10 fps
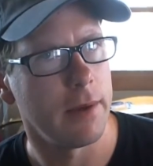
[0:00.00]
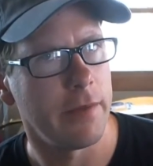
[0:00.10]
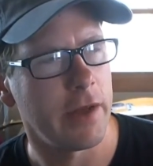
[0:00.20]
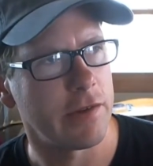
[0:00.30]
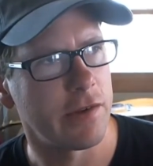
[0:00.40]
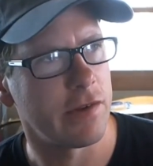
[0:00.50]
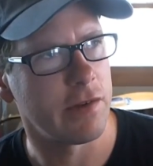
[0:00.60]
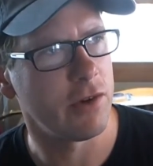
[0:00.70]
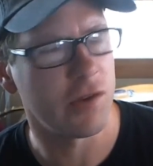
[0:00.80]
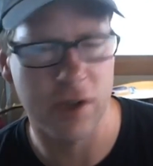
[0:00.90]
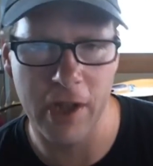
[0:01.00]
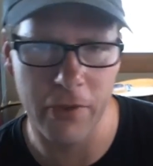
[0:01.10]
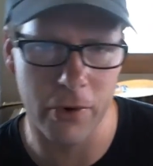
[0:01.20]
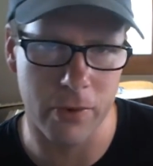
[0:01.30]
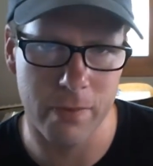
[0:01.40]
And that's just
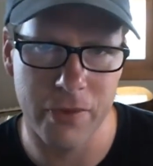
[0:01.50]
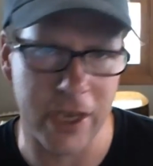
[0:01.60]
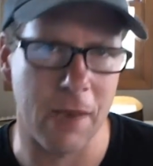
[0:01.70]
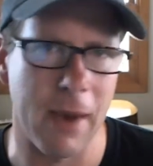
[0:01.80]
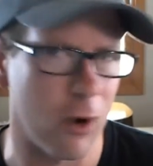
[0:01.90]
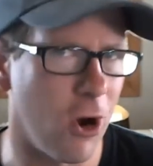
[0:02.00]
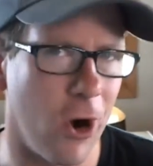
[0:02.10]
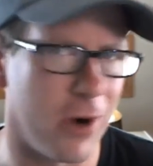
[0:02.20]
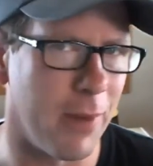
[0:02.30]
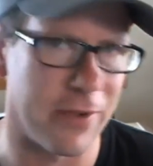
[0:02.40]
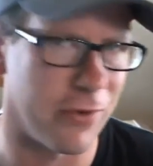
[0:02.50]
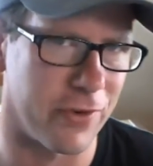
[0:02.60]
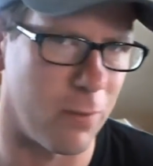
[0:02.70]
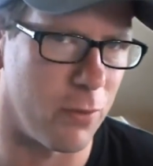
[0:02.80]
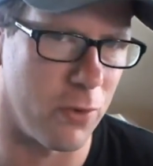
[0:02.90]
another thing about cartomizers
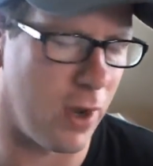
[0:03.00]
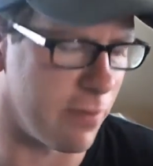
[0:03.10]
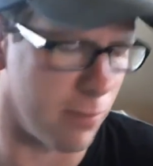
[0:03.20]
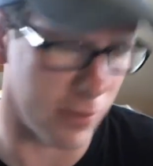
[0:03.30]
that were so awesome.